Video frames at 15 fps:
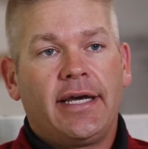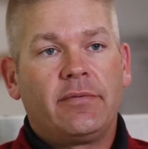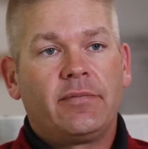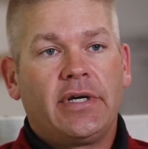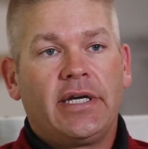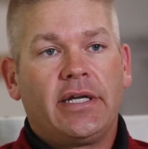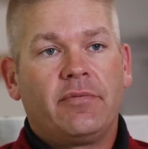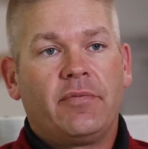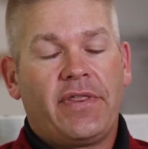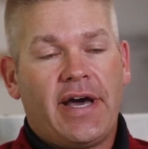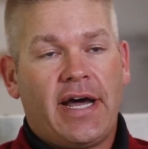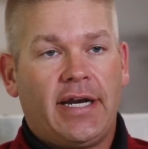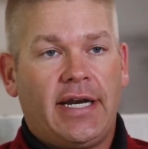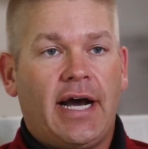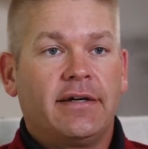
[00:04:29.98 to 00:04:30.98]
Edwin,
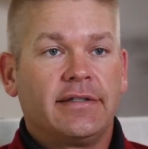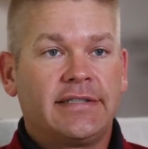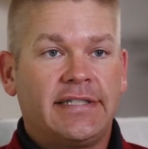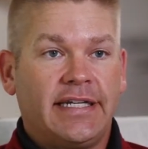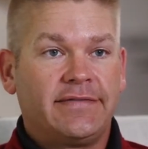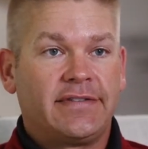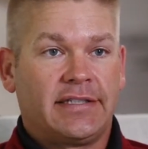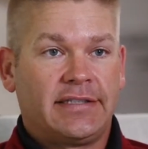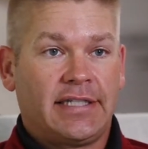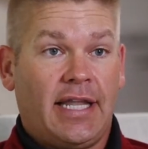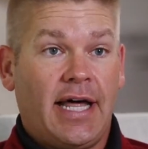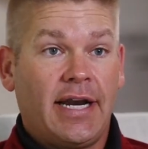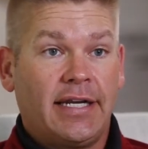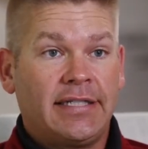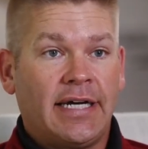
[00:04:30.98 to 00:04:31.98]
without a doubt, saves us a
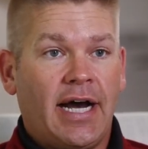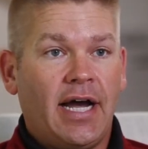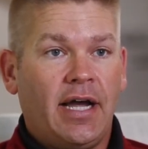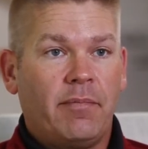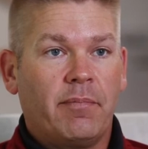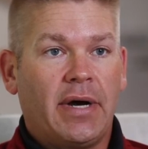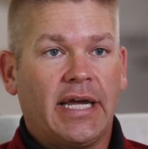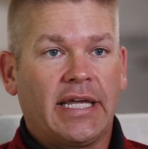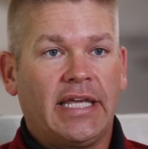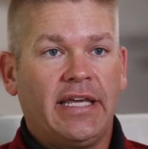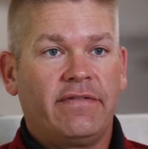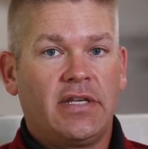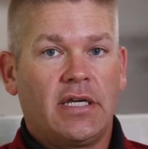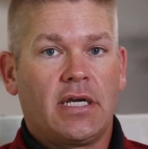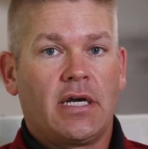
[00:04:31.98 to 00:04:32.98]
lot of time by
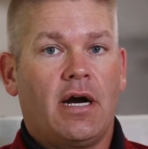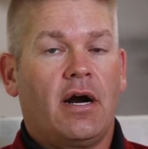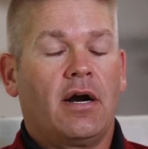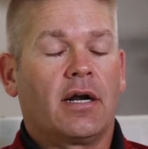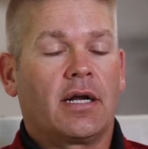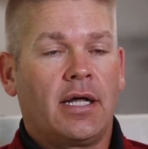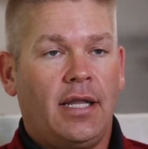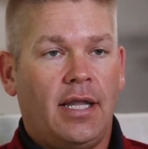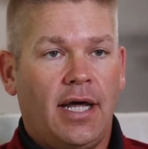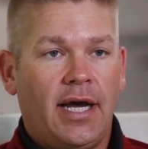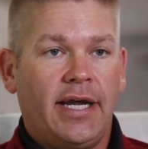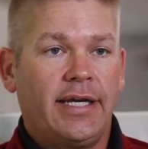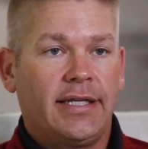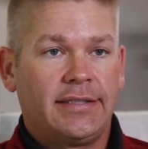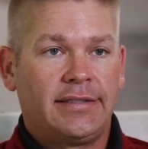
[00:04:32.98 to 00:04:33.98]
giving our
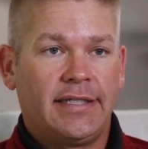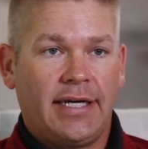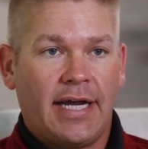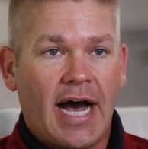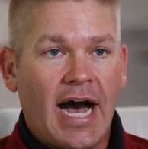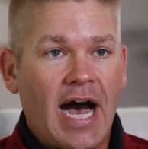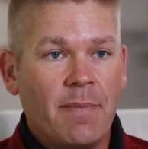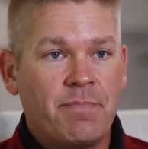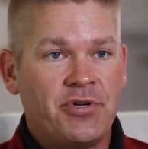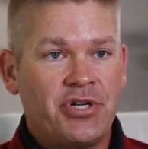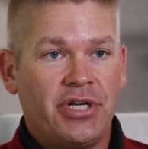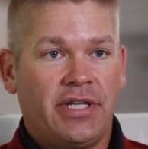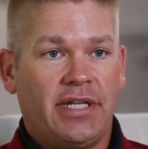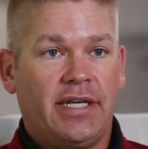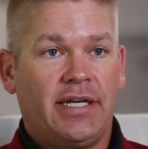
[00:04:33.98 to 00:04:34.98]
clients an
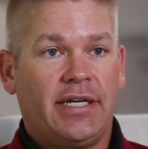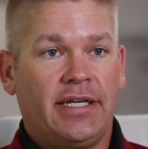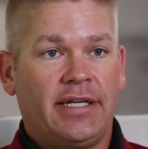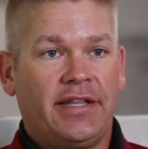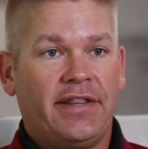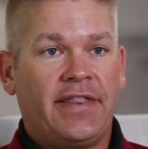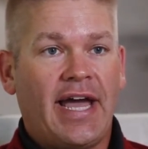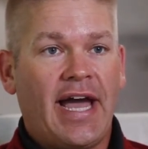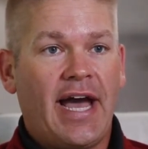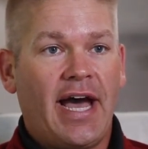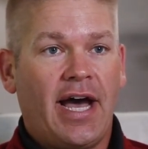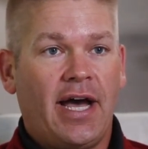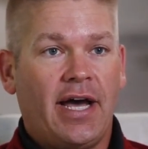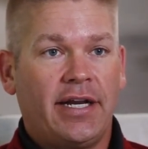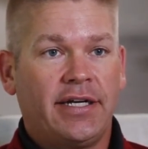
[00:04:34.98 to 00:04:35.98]
option
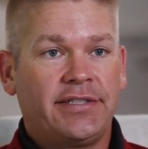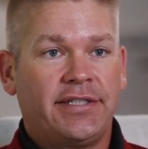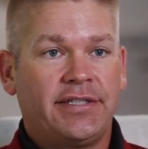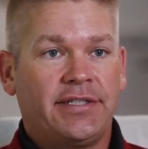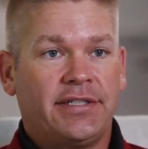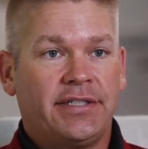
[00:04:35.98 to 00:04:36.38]
that